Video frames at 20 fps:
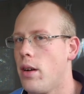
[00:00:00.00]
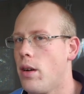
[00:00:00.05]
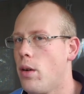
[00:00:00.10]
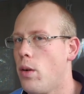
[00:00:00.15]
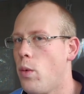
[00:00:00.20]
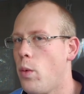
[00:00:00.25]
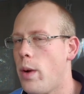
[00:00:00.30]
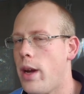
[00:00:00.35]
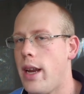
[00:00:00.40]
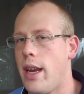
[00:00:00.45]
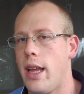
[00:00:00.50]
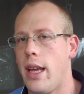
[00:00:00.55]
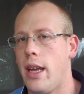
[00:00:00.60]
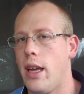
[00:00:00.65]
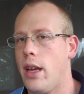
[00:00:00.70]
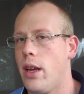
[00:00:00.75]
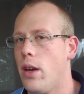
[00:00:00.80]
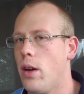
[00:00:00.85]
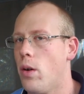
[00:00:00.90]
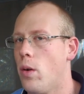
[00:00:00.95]
or a
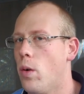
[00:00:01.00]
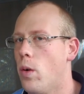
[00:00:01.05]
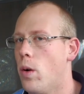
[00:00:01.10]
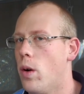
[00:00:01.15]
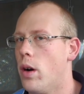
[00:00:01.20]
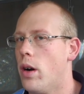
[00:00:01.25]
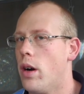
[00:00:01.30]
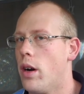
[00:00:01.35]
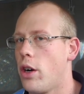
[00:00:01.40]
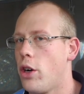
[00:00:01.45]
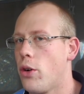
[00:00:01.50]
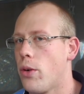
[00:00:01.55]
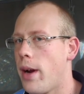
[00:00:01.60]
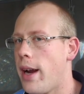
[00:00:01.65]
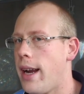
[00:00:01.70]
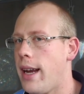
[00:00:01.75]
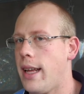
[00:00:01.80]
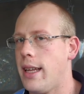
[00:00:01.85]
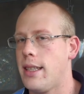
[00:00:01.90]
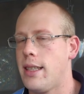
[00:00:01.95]
wheaty or a
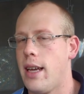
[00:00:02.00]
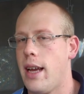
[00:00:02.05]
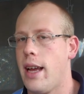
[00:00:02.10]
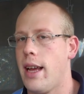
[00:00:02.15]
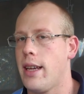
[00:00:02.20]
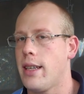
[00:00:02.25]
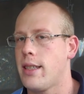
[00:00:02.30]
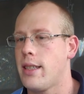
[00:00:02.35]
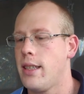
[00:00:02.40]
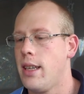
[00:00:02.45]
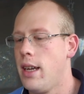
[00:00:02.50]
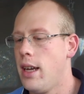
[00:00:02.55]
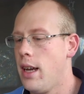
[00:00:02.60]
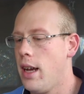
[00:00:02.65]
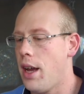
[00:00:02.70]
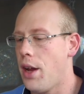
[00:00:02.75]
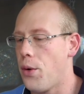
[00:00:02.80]
greeny taste.